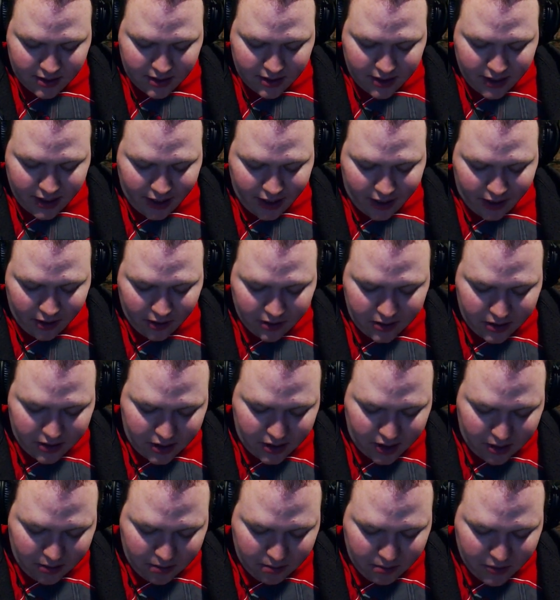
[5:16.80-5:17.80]
He'll
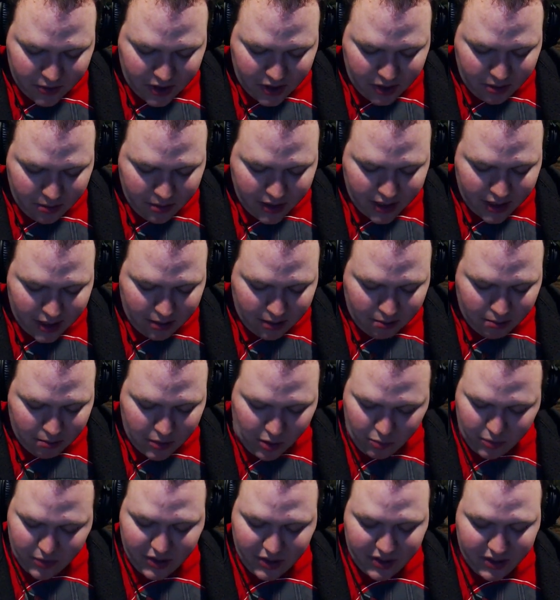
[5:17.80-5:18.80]
come to me in a
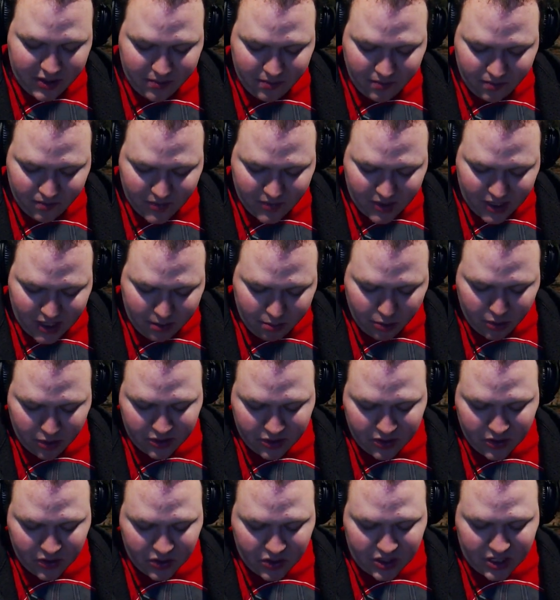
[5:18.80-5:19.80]
moment. He points
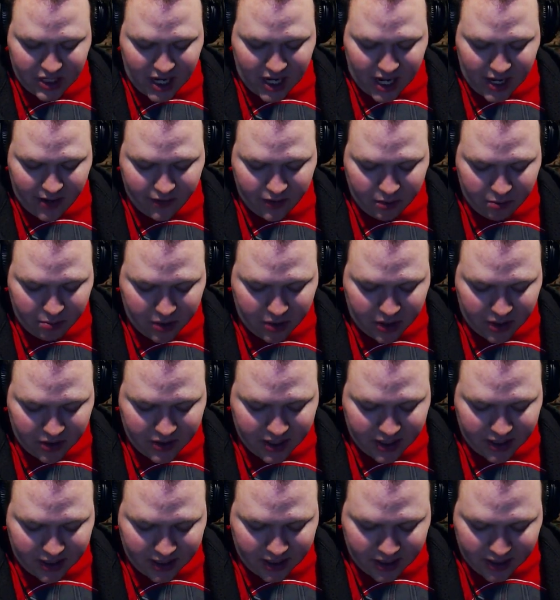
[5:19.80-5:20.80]
his staff at
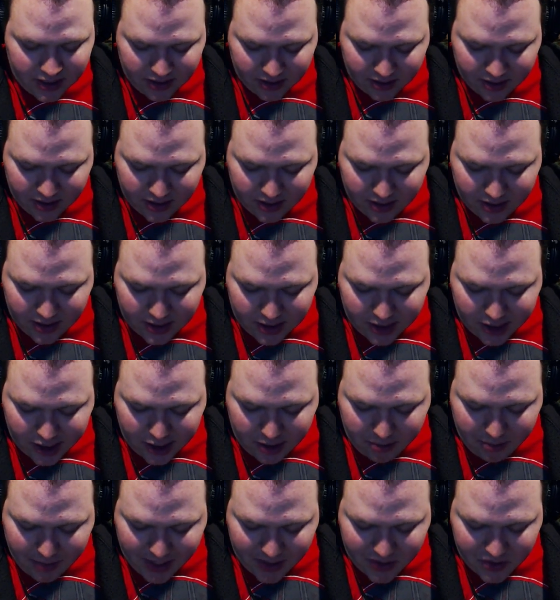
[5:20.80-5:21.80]
Baltic and
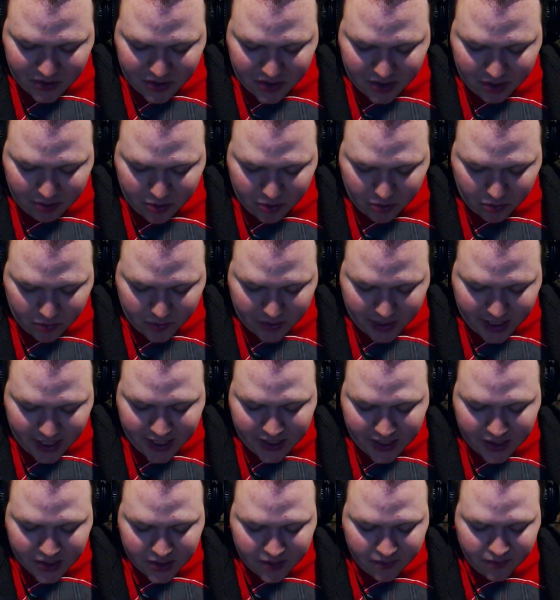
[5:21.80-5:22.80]
commands him to
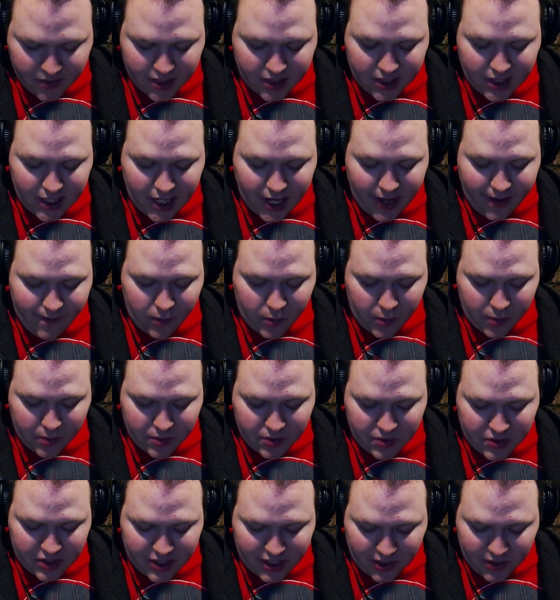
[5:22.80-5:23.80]
rise. Everyone
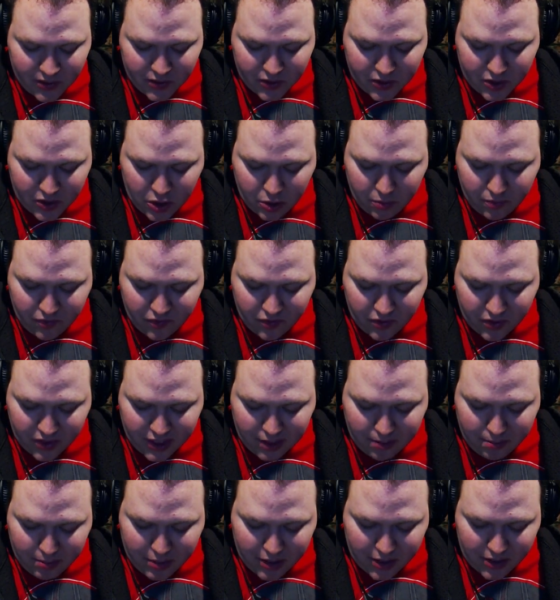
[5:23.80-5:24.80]
stares hopefully at
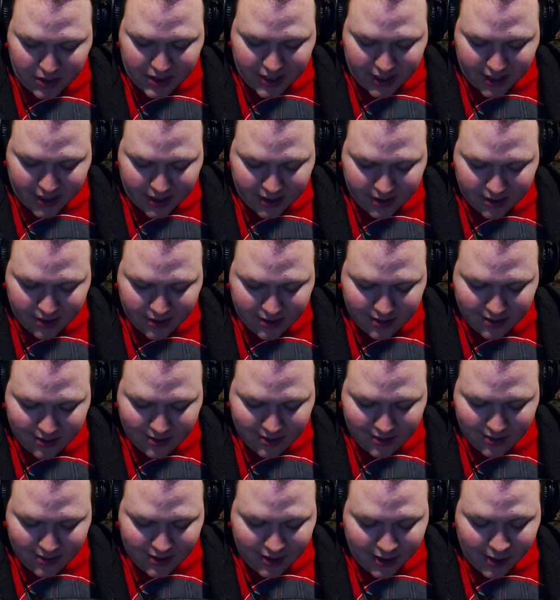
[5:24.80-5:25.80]
Baltic.
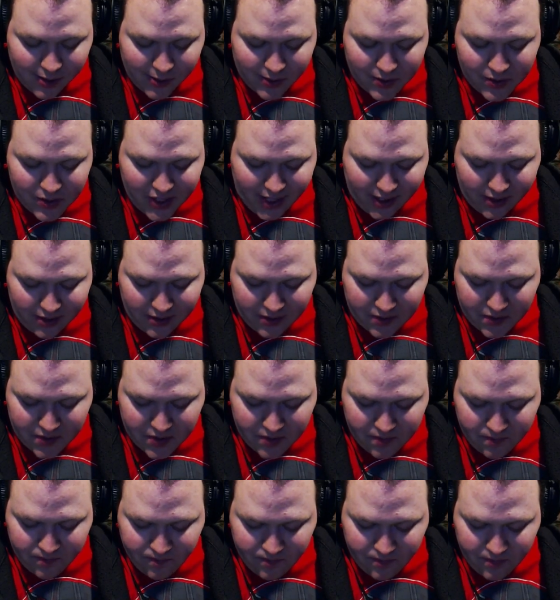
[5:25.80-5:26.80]
There is silence.
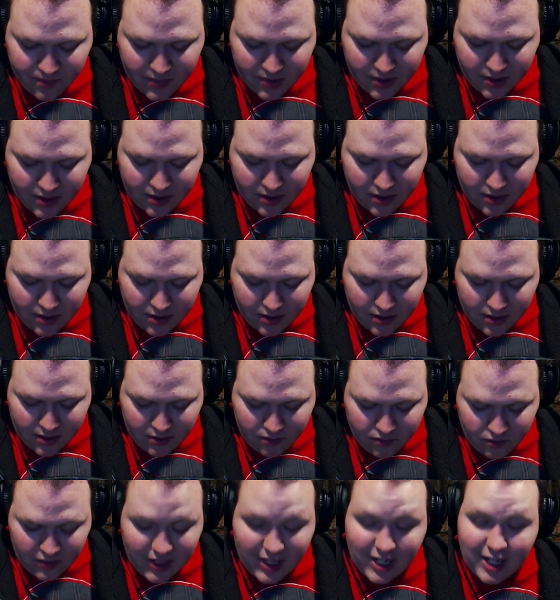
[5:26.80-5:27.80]

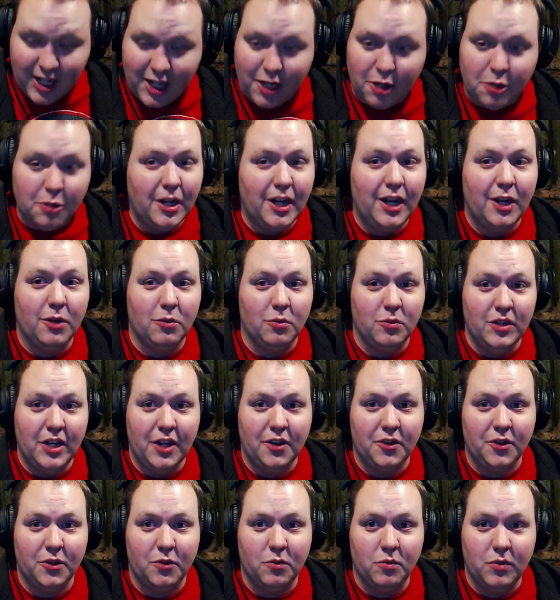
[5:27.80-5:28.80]
Then
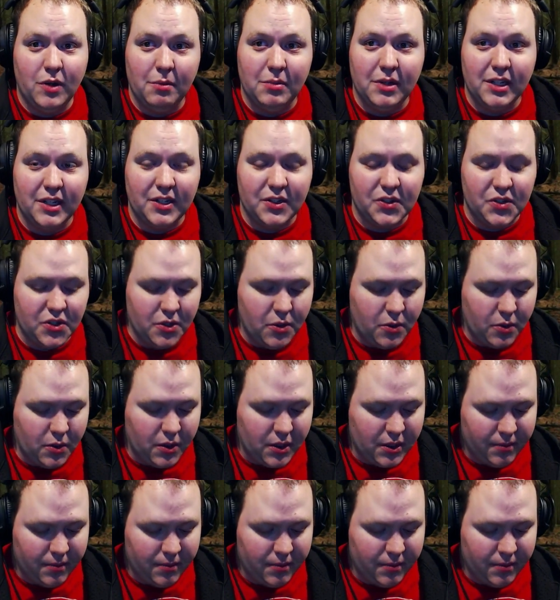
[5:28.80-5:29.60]
another rumbling snore.